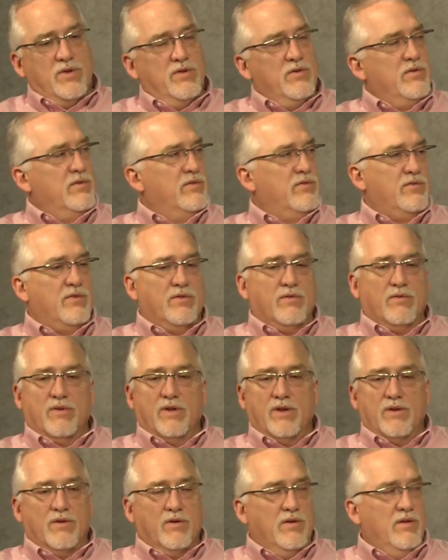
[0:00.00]
You can
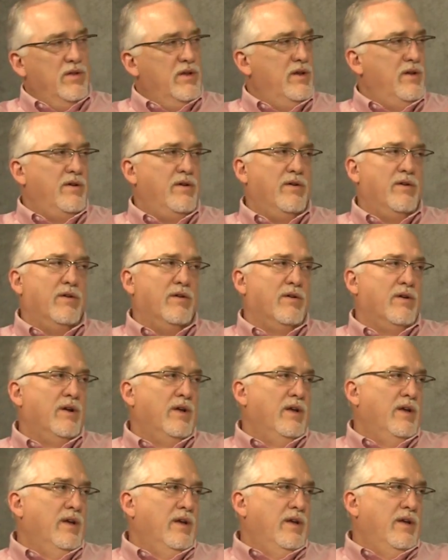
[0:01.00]
certainly call in here
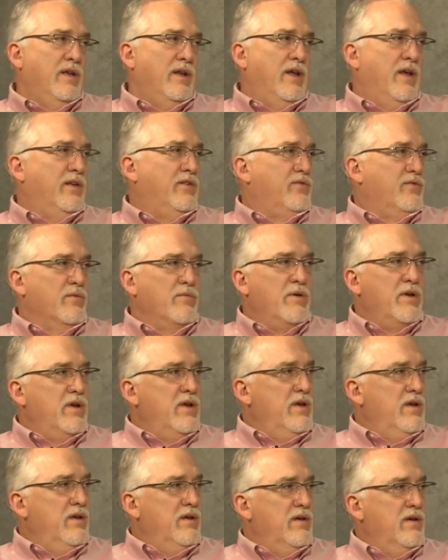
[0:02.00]
and ask for
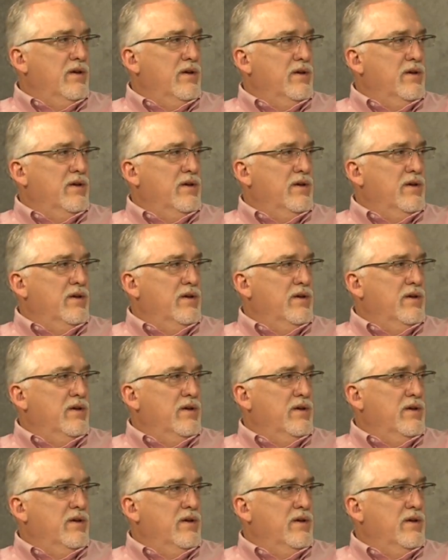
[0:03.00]
me.